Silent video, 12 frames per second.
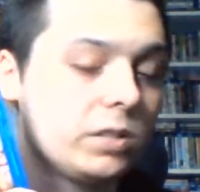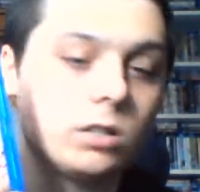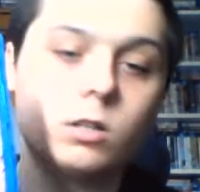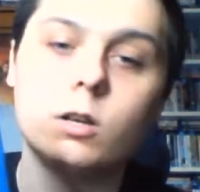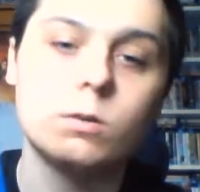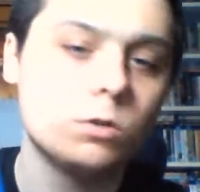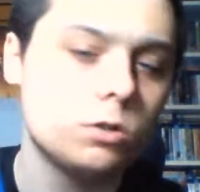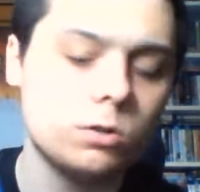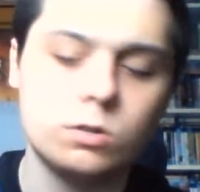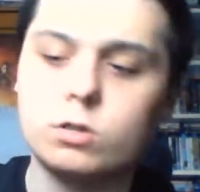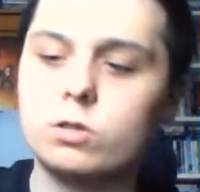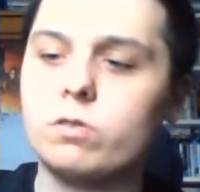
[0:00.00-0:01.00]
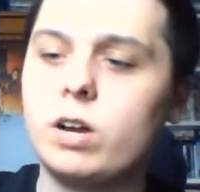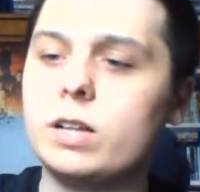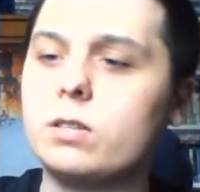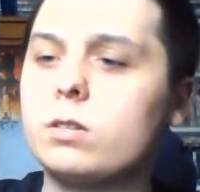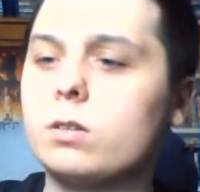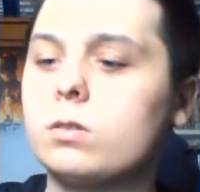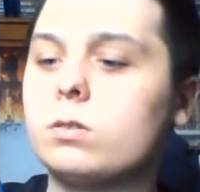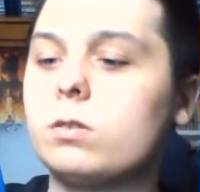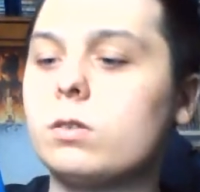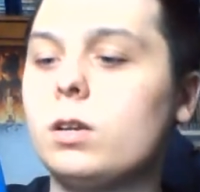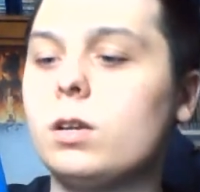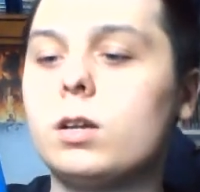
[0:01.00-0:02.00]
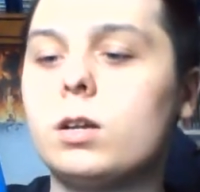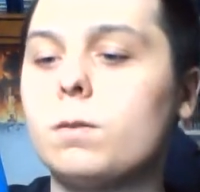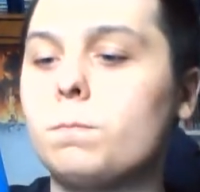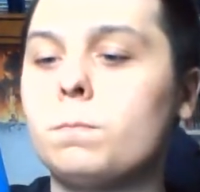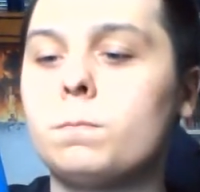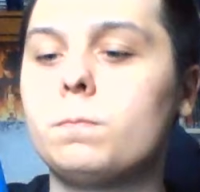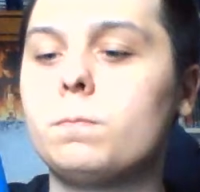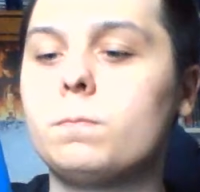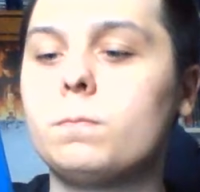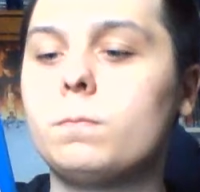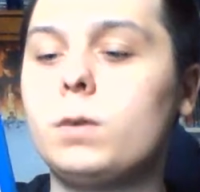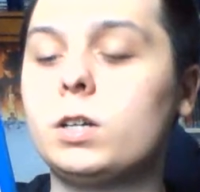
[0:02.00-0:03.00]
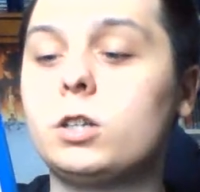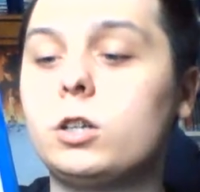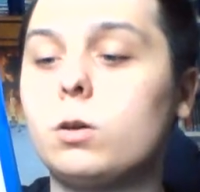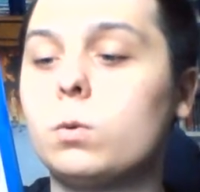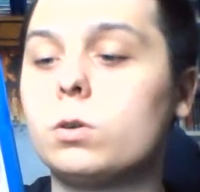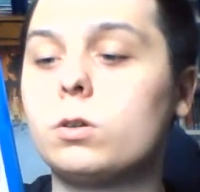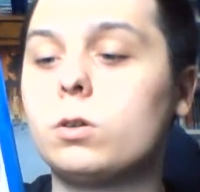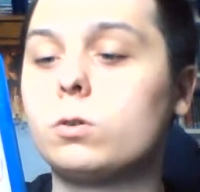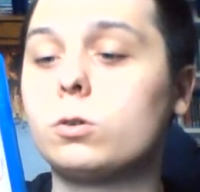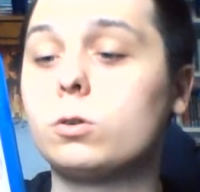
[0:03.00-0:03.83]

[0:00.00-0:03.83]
there's loads, Susan Sarandon, I could go on and